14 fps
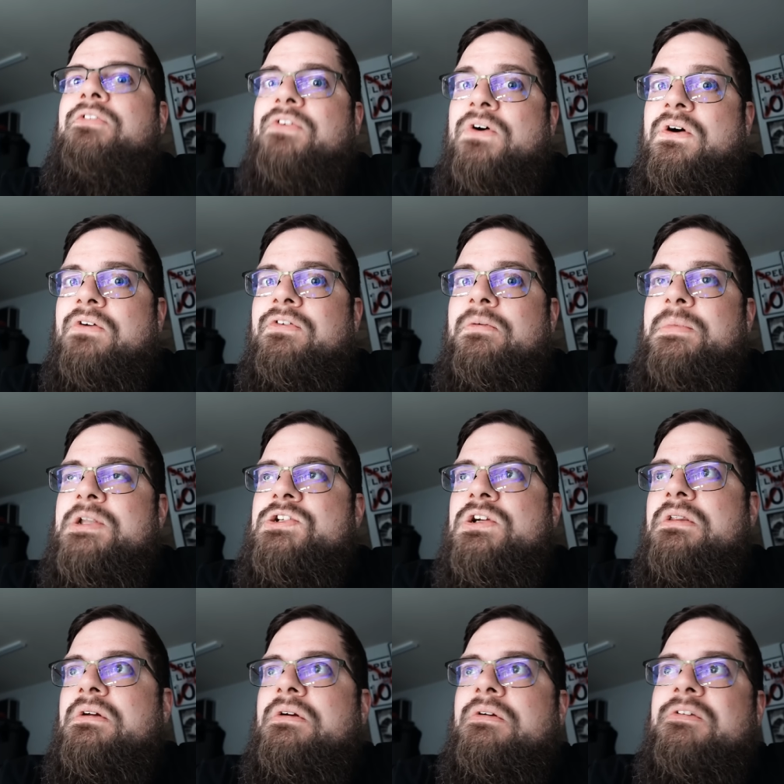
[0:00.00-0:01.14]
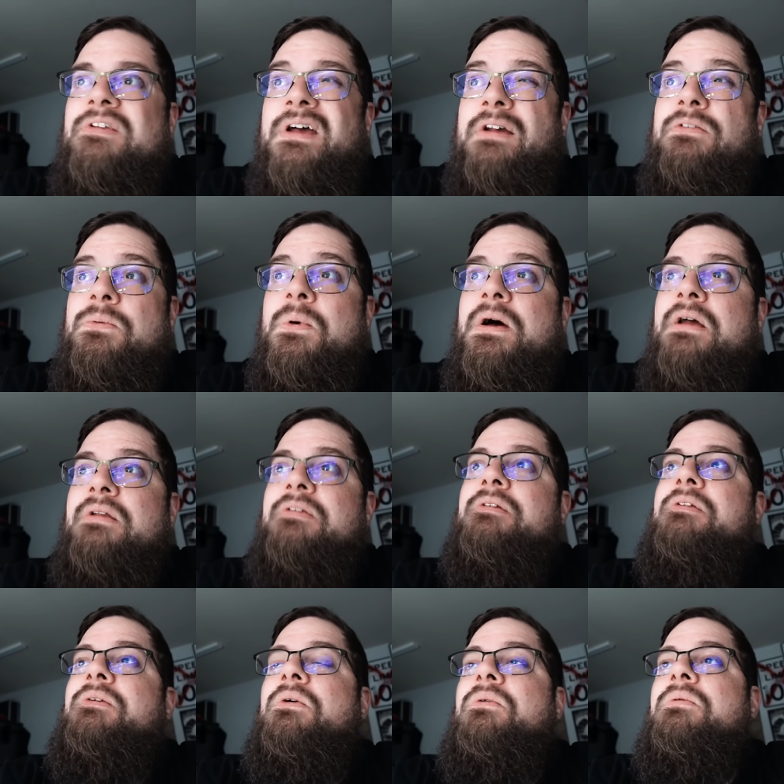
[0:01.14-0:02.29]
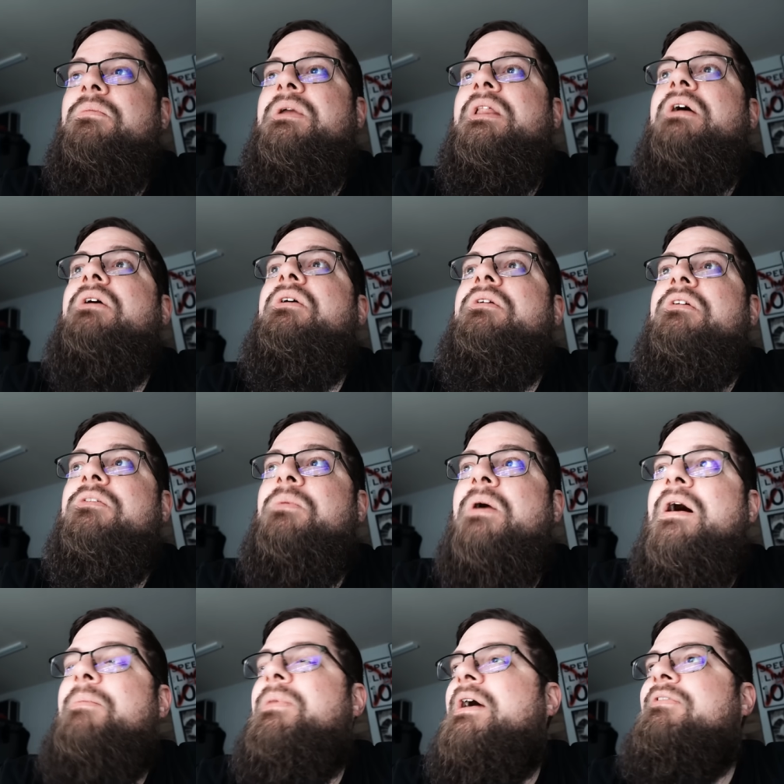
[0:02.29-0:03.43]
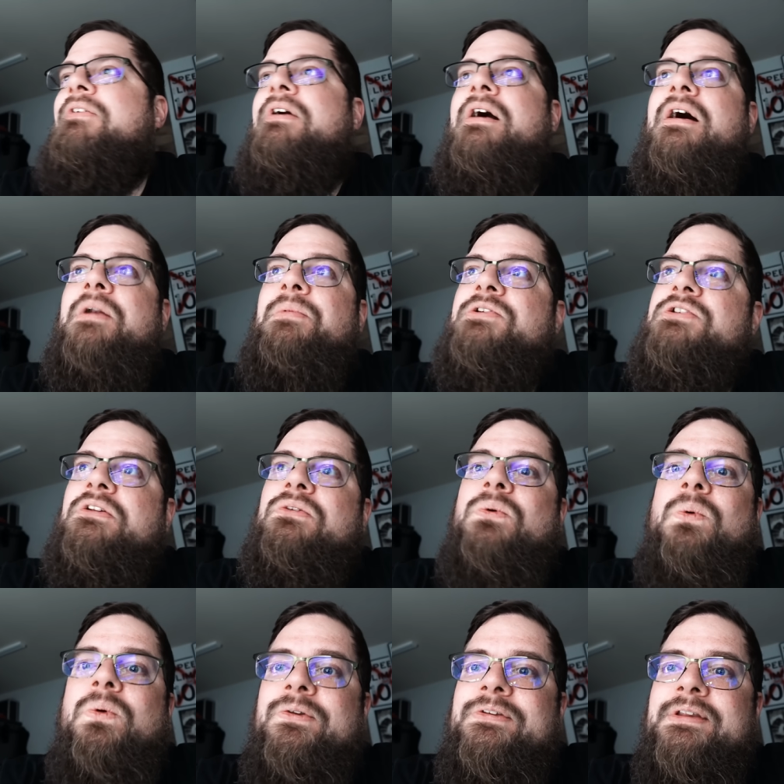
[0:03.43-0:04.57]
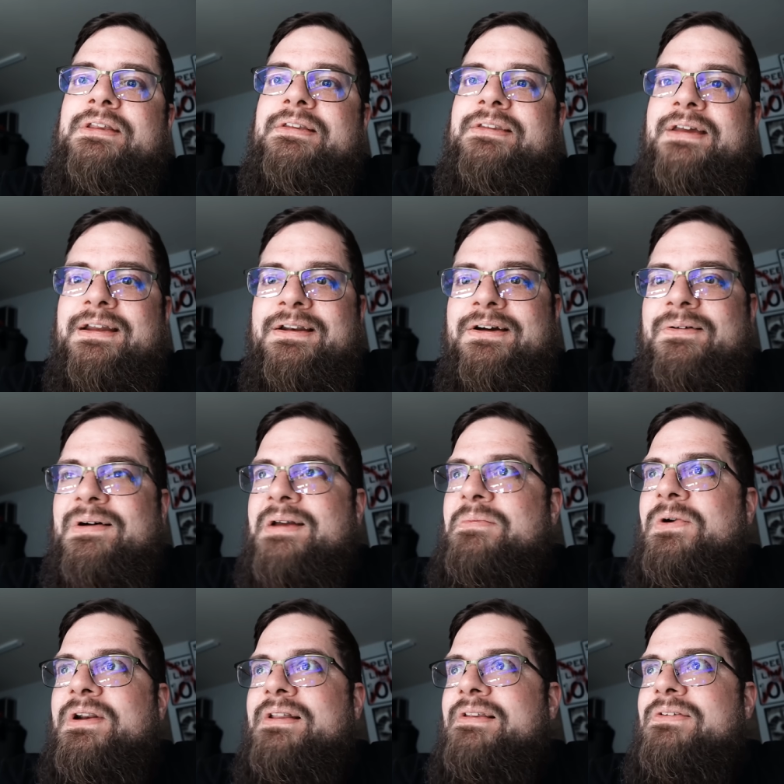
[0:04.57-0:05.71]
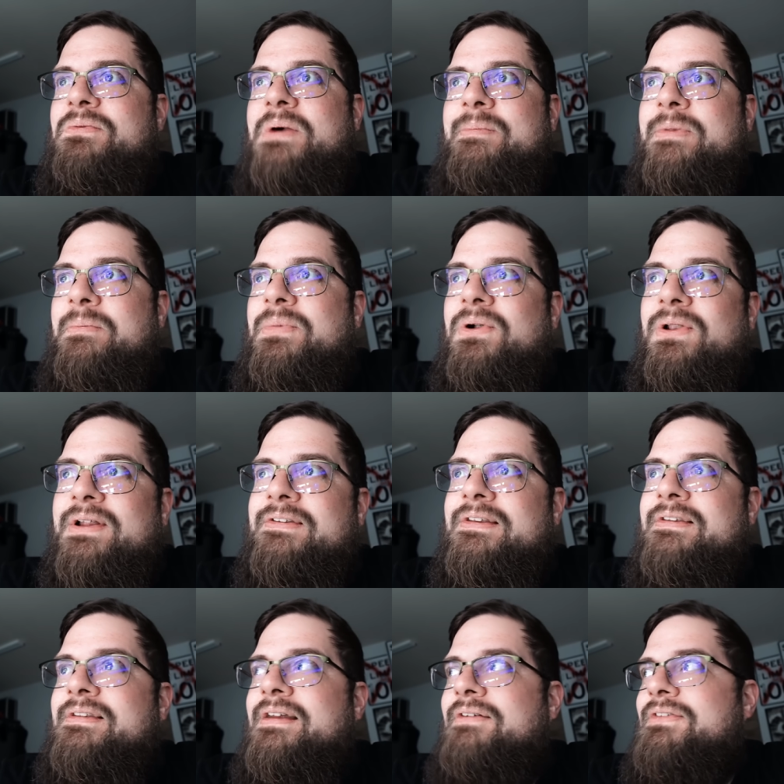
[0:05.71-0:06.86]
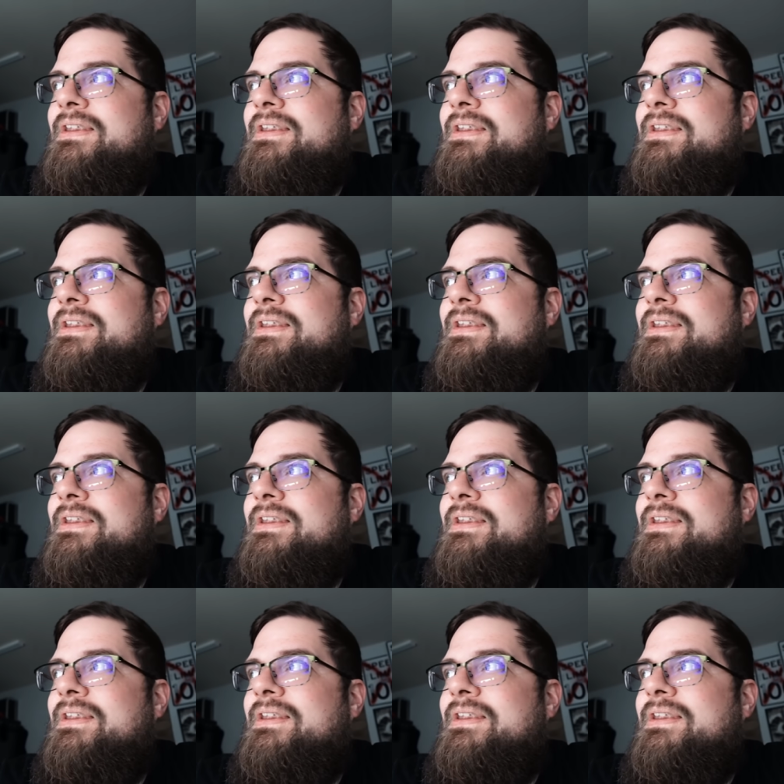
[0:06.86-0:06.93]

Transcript: far from each other size wise, so it wouldn't be that hard to swap. I forgot a bunch of tools at the dyno. I wanted to swap the pulleys and stuff